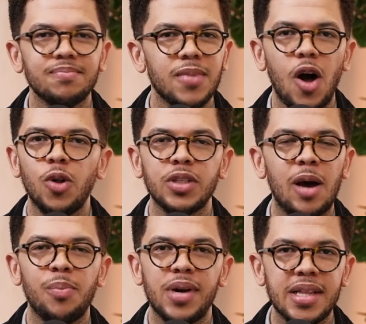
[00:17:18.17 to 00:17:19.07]
hold
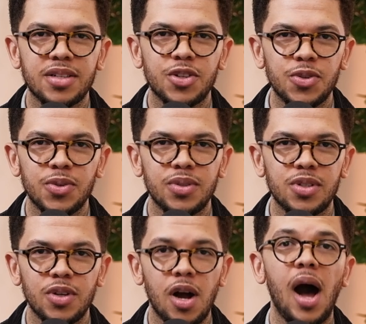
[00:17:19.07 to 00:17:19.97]
our breath to
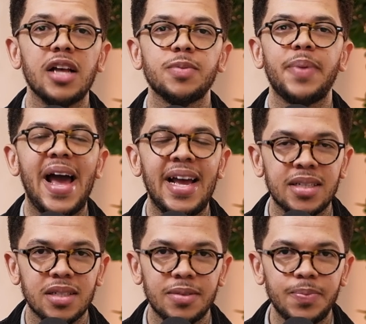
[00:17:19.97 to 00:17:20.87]
gasp
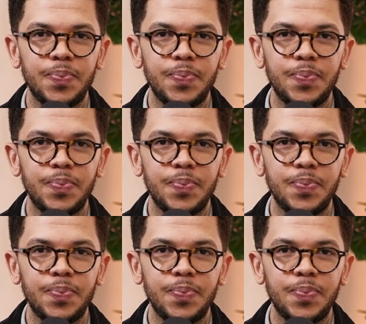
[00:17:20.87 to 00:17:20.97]
at,